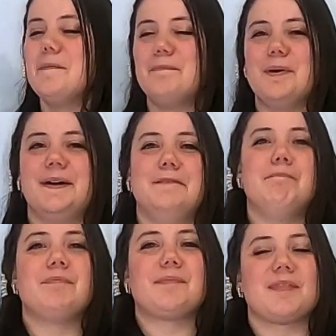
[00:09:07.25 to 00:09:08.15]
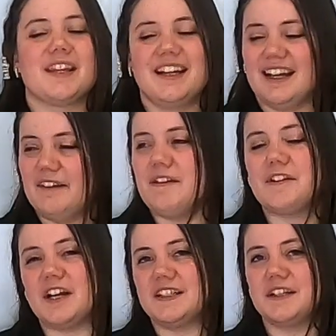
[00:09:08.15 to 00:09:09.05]
but I've
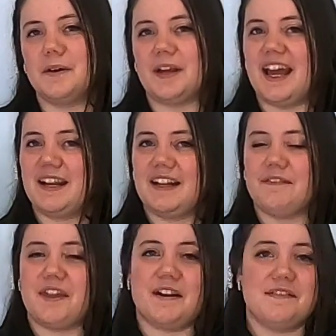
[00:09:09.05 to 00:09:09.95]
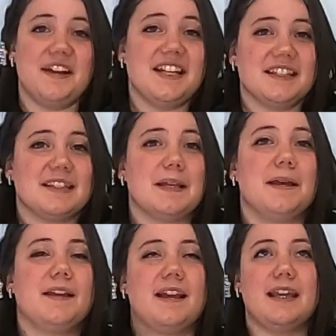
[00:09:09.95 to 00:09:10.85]
never gotten to go to any of their events
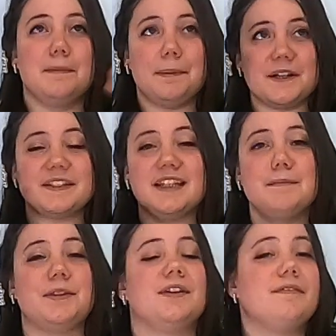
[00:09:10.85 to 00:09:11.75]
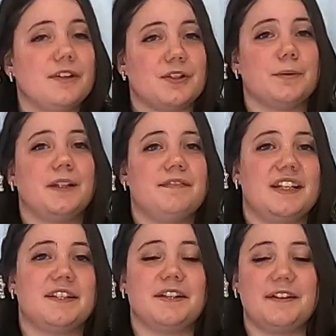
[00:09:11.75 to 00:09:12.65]
in person, but their virtual
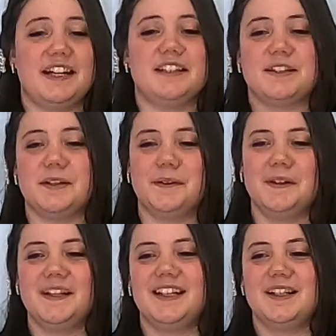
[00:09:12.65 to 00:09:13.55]
events are great, so